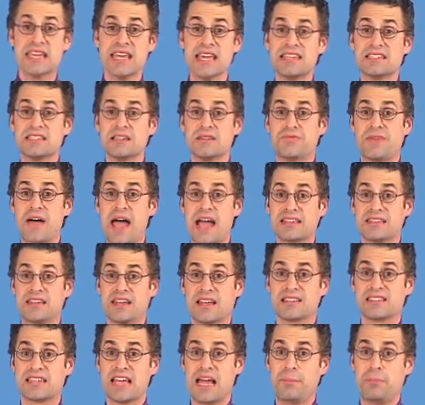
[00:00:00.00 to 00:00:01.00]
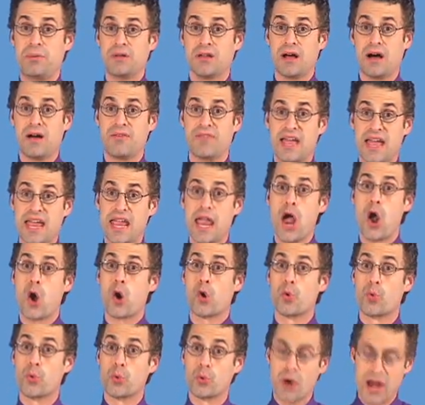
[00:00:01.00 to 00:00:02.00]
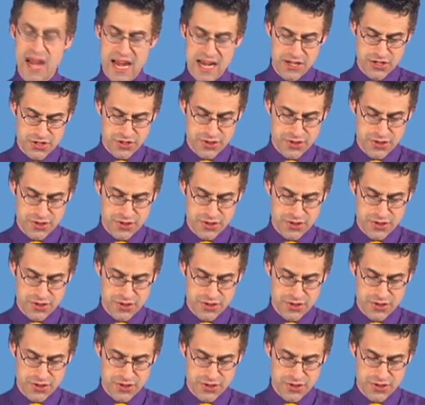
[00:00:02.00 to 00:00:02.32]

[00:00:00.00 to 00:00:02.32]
is in fact an example of a right